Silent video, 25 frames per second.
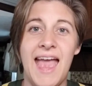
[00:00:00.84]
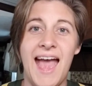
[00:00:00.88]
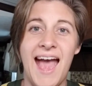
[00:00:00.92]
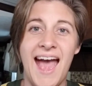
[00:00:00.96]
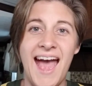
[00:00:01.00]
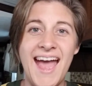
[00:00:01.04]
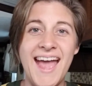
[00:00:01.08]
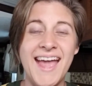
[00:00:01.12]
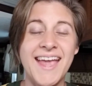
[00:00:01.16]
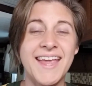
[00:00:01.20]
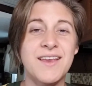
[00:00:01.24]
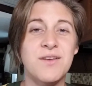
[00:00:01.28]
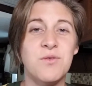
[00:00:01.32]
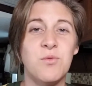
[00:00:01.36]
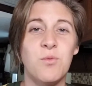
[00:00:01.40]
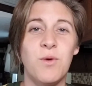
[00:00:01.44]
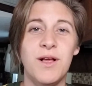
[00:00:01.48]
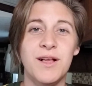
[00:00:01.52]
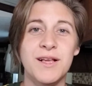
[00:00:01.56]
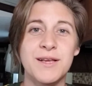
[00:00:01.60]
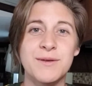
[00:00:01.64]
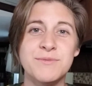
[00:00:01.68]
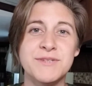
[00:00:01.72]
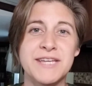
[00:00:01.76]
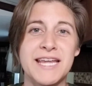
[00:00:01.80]
Hi, and
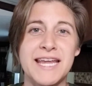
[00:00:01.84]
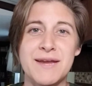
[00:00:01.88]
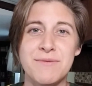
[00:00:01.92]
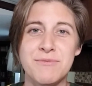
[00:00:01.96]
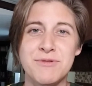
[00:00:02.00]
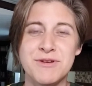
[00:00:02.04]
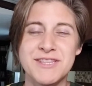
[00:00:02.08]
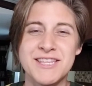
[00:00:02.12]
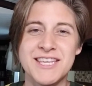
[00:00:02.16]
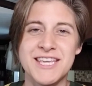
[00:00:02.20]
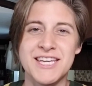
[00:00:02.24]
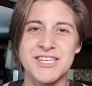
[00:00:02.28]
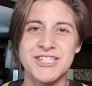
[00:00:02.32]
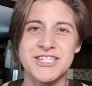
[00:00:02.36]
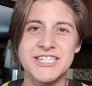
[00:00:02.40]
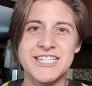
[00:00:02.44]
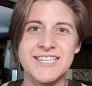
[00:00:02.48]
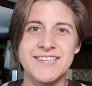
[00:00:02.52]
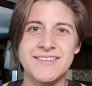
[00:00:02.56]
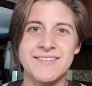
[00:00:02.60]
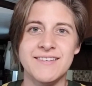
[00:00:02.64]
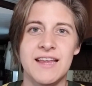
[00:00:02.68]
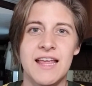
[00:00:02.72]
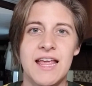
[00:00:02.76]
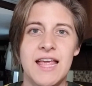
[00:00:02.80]
welcome to Amber in the Kitchen.
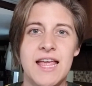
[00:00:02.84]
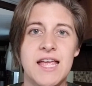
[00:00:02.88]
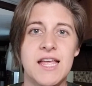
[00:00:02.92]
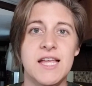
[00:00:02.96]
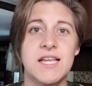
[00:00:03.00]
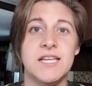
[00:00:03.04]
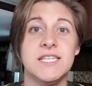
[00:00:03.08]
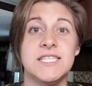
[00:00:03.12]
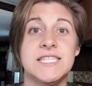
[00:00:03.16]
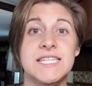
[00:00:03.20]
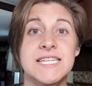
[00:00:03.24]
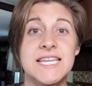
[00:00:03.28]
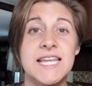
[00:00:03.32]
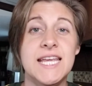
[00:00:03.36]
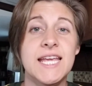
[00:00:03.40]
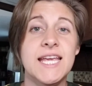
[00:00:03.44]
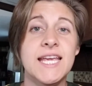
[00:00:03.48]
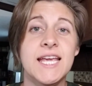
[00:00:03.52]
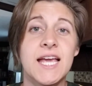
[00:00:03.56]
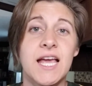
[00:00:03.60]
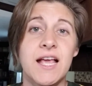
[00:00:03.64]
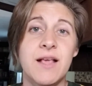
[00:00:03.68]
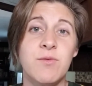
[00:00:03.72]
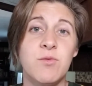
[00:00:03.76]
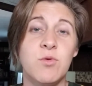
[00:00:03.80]

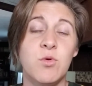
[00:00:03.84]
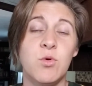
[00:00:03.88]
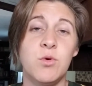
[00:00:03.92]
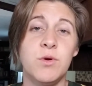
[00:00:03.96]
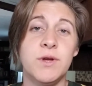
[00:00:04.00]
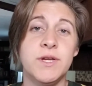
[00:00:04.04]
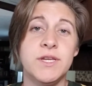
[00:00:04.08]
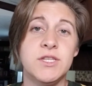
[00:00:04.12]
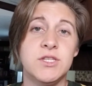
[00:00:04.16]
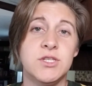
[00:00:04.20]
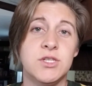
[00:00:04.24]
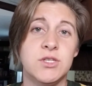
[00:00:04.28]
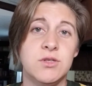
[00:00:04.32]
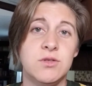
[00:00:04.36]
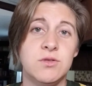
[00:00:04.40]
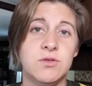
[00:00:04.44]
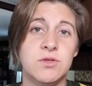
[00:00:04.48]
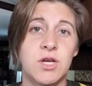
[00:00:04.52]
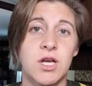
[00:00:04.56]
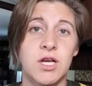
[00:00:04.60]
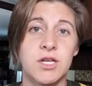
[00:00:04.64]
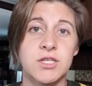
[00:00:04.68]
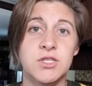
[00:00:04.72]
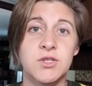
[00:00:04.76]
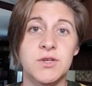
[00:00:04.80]
Today I'm going to
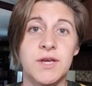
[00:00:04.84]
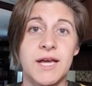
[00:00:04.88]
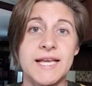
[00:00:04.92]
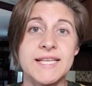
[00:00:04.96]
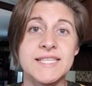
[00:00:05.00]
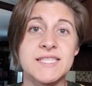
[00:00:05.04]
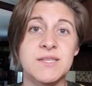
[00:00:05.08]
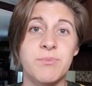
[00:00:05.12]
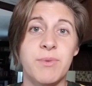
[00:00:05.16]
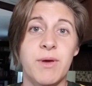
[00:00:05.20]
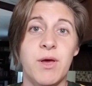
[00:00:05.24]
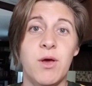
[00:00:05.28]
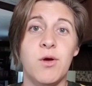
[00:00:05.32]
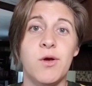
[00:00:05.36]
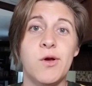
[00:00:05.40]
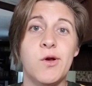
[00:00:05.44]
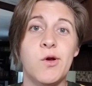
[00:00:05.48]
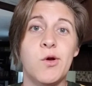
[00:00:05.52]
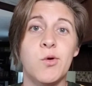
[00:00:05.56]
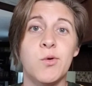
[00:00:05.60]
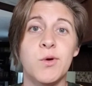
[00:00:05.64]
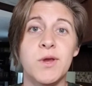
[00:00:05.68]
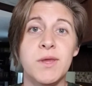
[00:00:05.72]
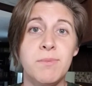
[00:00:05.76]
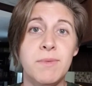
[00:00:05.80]
talk to you guys about
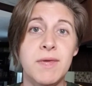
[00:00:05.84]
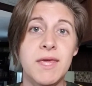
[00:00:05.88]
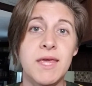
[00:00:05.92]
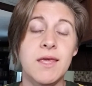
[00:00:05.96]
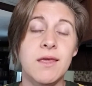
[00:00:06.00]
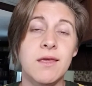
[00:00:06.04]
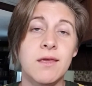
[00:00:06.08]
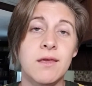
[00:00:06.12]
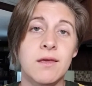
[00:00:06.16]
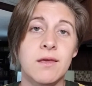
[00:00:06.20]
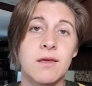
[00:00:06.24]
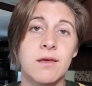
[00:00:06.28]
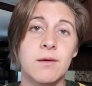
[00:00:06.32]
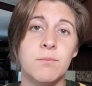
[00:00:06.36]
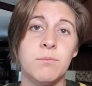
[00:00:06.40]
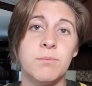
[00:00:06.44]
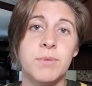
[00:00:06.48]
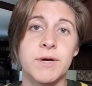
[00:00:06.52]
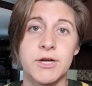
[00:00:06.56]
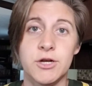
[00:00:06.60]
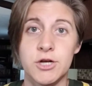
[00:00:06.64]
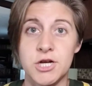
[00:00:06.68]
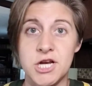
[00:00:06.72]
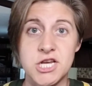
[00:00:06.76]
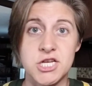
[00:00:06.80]
creaming
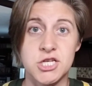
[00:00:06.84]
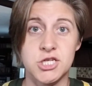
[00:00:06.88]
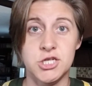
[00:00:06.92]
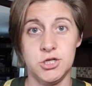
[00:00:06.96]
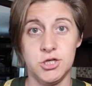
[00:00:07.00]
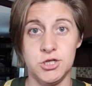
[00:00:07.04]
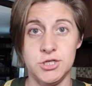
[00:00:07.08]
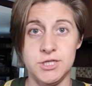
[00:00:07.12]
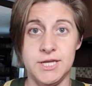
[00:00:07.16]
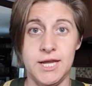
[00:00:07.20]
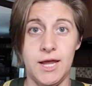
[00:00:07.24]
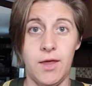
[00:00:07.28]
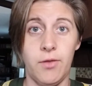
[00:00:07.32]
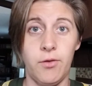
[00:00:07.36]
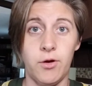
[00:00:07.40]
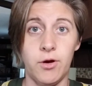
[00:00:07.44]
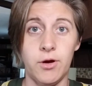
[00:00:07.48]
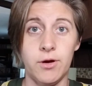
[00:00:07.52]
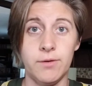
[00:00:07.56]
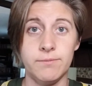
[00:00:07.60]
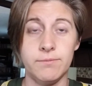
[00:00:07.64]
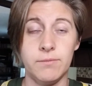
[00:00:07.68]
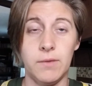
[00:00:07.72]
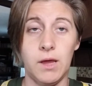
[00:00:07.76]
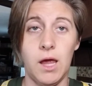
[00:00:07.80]
butter and sugar
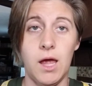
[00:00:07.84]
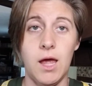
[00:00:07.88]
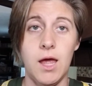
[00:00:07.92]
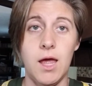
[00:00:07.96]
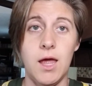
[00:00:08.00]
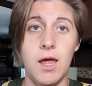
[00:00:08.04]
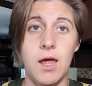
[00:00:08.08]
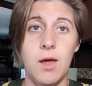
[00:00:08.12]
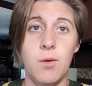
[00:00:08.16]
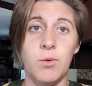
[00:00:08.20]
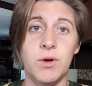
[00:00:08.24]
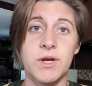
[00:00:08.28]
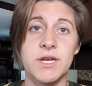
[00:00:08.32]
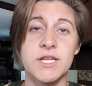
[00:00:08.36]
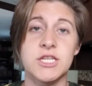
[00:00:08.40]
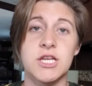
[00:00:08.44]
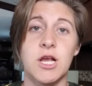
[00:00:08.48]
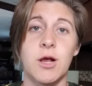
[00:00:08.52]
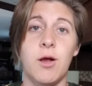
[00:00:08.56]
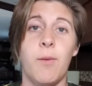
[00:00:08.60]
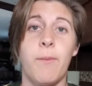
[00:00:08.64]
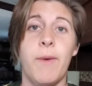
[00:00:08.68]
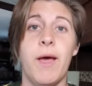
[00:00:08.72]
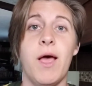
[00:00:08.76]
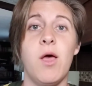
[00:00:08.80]
together. We're going to
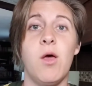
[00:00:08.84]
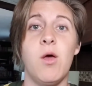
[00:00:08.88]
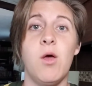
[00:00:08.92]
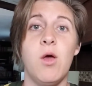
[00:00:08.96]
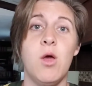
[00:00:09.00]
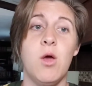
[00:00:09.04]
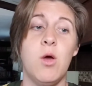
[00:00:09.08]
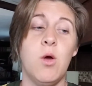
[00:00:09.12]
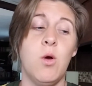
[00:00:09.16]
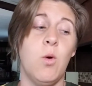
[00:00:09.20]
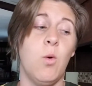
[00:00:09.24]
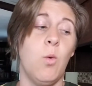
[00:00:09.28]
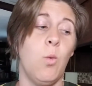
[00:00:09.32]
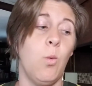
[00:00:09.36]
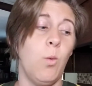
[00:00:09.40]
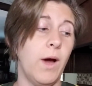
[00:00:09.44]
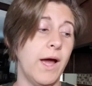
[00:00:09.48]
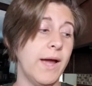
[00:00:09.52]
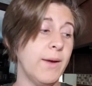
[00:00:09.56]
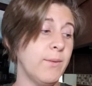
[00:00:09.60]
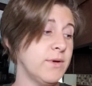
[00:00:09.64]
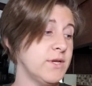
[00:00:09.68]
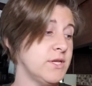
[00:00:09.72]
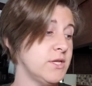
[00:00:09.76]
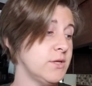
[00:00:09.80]
talk about
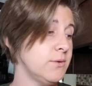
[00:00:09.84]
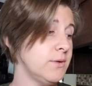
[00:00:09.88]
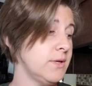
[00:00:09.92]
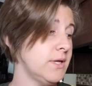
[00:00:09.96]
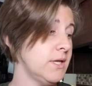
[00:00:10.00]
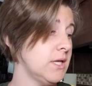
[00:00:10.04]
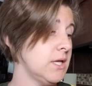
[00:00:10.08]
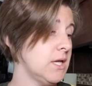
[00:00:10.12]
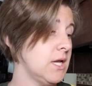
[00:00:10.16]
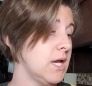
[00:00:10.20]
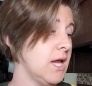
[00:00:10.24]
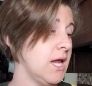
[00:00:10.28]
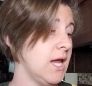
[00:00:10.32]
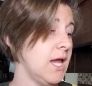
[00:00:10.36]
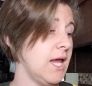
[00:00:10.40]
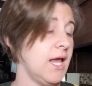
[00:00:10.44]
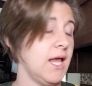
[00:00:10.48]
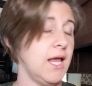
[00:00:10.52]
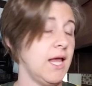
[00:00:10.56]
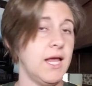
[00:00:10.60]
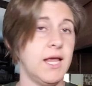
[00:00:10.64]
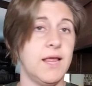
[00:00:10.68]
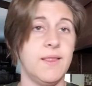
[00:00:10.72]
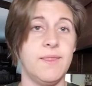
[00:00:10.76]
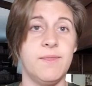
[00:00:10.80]
why we do it
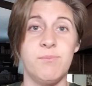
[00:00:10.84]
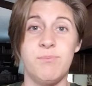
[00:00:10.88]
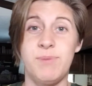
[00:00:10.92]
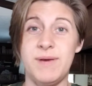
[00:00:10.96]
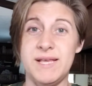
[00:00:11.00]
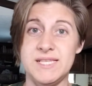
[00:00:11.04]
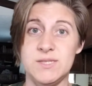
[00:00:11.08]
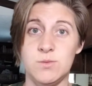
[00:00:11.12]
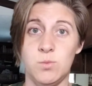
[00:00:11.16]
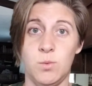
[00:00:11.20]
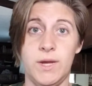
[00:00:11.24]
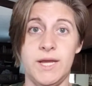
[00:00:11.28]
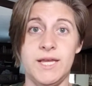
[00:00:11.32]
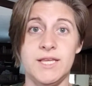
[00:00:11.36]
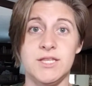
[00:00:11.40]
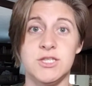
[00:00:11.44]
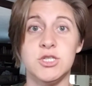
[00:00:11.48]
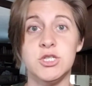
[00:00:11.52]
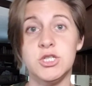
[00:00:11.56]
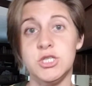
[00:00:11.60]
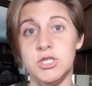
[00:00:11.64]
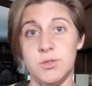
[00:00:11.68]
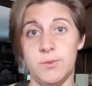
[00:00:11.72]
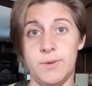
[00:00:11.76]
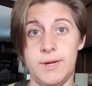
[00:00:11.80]
and the best way
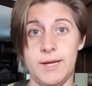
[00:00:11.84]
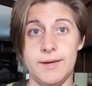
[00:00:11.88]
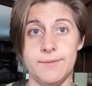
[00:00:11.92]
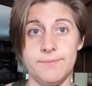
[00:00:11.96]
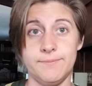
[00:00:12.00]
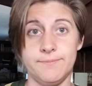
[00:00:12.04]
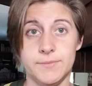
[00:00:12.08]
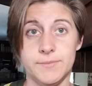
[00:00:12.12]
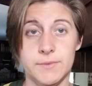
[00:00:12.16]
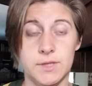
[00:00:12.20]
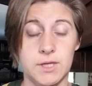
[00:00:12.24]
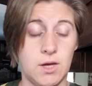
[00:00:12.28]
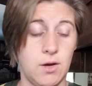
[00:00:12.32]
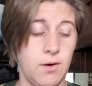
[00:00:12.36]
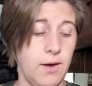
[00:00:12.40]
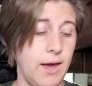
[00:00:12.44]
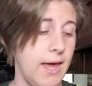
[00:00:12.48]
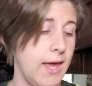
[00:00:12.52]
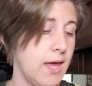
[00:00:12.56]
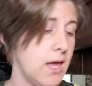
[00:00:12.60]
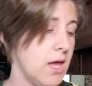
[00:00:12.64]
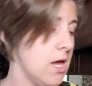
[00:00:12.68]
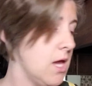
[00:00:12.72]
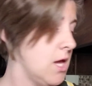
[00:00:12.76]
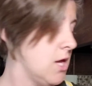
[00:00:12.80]
to do it.
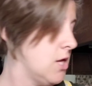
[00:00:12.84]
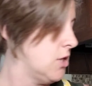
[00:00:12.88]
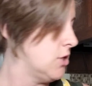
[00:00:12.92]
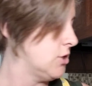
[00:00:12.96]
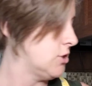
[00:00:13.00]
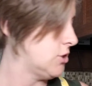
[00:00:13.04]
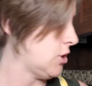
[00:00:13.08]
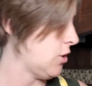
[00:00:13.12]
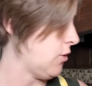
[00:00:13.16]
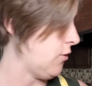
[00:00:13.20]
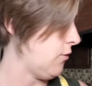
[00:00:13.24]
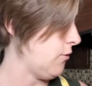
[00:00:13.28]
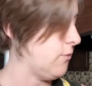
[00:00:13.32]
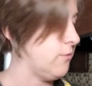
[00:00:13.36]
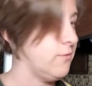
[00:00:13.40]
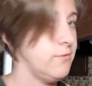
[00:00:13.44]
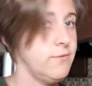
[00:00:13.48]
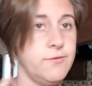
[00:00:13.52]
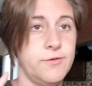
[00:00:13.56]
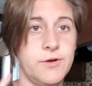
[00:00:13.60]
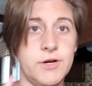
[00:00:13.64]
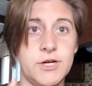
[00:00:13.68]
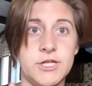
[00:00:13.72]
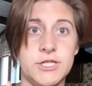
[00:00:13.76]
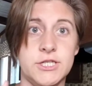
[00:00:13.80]
Okay, so
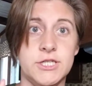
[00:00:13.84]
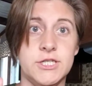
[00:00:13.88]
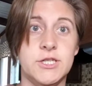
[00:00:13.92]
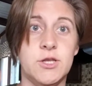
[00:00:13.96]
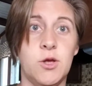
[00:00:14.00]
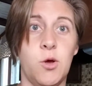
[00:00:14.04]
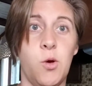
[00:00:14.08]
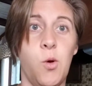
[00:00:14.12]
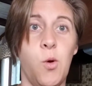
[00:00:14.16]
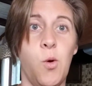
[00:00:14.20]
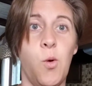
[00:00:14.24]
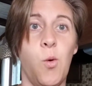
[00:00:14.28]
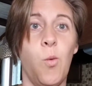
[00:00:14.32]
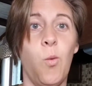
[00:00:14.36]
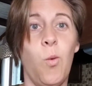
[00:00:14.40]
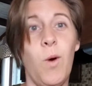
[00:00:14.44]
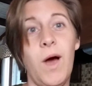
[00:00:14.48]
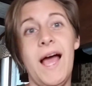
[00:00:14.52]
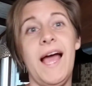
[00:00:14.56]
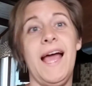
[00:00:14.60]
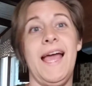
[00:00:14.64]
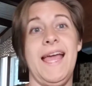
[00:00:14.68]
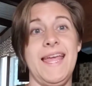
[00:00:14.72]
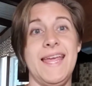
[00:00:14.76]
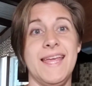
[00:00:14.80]
first,
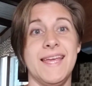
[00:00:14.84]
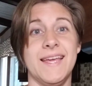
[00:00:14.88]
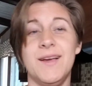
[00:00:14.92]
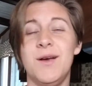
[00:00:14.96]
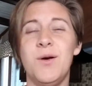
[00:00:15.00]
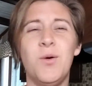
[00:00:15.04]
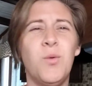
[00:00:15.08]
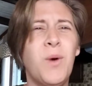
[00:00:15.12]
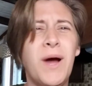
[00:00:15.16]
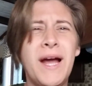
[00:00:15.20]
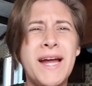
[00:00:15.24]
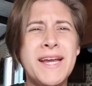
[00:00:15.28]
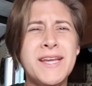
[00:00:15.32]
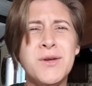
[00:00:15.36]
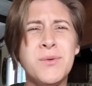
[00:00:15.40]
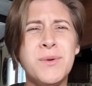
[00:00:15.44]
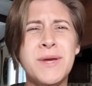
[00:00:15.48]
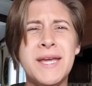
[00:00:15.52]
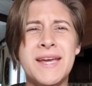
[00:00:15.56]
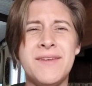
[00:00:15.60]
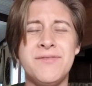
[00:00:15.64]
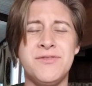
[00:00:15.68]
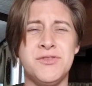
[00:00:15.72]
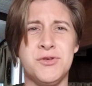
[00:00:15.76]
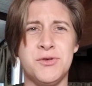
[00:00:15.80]
why? Why do
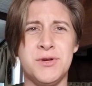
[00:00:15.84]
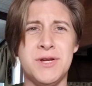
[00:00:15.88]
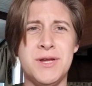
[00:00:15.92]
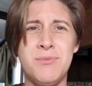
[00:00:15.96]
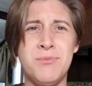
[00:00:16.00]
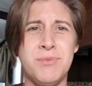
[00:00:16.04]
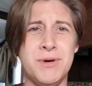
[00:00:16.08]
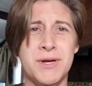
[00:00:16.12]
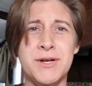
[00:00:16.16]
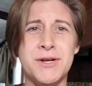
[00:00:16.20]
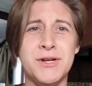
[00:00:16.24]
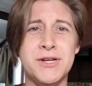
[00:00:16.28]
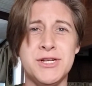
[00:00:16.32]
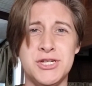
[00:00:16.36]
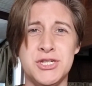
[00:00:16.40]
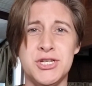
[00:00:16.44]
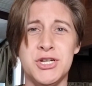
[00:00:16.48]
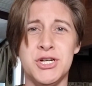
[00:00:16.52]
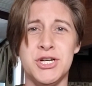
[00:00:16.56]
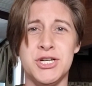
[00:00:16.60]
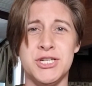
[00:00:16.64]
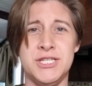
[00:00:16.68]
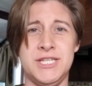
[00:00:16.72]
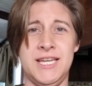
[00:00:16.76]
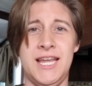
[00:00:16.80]
we have to cream butter and
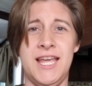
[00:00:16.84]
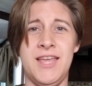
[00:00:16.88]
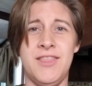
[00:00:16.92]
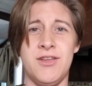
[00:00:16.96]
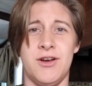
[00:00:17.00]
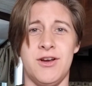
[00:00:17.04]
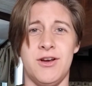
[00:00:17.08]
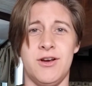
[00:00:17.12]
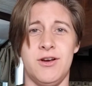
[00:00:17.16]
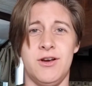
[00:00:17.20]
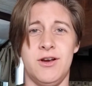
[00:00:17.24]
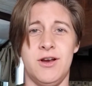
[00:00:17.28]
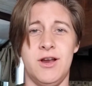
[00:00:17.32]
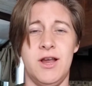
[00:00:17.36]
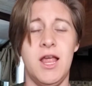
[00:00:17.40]
sugar together?